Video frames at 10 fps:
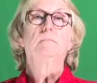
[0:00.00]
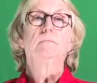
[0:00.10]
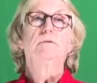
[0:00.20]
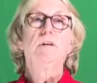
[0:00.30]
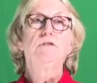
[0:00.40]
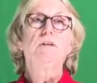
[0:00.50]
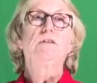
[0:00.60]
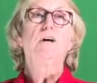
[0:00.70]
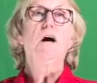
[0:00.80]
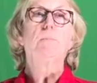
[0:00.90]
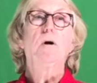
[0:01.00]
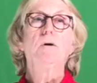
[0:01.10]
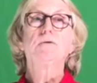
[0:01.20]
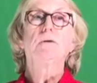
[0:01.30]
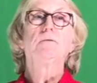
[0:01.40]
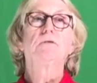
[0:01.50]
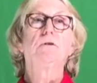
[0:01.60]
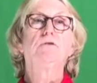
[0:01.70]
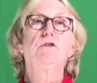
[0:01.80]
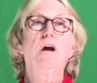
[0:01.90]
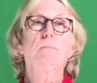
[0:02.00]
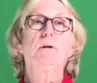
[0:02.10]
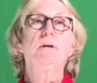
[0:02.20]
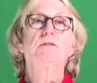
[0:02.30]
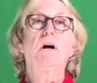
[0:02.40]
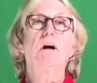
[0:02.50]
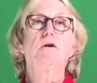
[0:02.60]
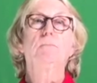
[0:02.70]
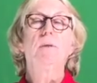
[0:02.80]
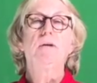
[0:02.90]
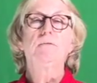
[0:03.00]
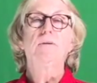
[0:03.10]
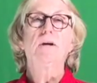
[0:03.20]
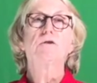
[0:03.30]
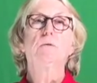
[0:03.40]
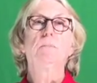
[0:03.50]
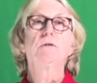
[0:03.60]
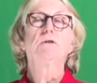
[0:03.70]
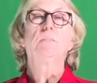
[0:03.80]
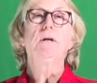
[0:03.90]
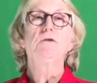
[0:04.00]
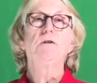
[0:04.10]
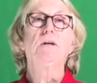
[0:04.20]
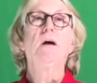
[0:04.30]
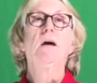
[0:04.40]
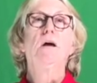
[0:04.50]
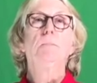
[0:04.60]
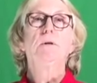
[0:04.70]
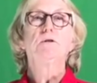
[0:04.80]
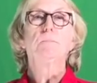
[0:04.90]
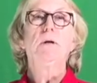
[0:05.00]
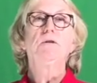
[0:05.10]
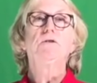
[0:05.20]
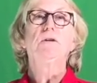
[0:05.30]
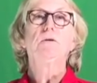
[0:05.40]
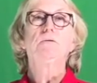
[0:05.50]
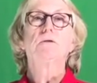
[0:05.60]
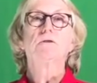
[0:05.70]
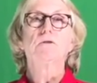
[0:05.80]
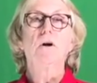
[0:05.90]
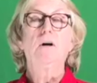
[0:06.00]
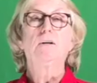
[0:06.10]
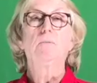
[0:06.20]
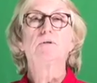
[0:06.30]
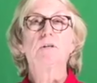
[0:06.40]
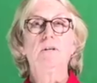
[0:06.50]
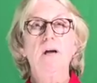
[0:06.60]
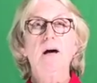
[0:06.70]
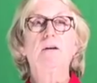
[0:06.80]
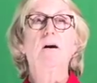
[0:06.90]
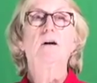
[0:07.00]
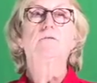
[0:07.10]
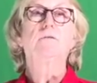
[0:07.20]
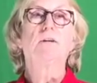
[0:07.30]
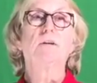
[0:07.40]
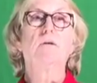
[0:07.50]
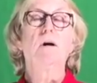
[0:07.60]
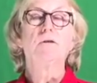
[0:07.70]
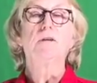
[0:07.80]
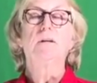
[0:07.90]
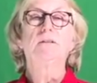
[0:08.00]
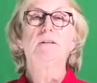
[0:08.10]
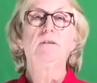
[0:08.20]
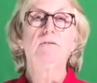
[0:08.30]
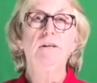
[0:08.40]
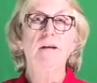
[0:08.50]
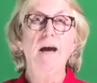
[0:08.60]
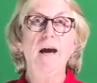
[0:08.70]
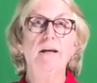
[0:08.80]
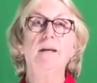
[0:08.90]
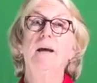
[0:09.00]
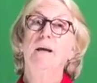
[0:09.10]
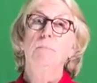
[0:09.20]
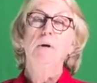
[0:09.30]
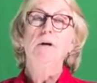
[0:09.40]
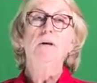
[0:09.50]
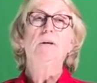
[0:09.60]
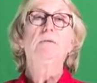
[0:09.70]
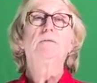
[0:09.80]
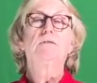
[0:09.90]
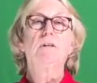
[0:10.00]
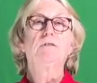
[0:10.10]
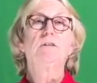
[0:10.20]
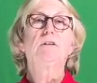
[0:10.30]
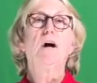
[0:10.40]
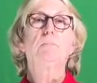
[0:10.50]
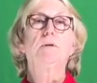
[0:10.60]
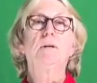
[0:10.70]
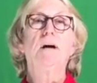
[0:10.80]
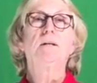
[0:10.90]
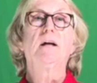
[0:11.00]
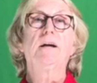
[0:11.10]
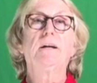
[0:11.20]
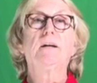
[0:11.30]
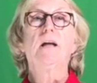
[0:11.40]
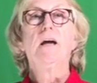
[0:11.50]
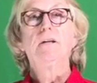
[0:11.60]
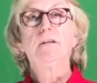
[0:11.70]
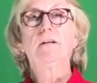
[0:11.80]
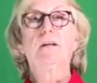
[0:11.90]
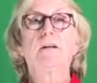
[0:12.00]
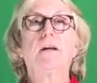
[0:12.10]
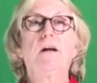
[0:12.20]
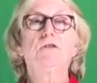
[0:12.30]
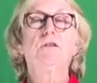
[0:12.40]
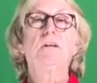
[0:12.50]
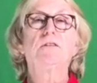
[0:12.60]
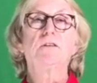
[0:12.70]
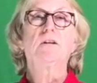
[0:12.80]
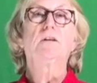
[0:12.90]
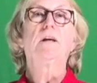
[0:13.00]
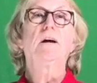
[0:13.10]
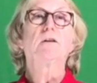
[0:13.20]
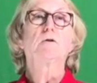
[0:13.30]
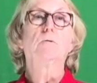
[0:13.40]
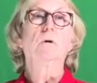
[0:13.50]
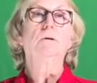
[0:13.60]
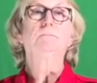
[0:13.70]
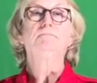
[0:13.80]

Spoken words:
ZZ Top also sued Japanese auto manufacturer Mitsubishi. Mitsubishi used a song that was a knockoff of Lagrange in a TV ad. Apparently, ZZ Top did not like it, did litigation, they settled out of court.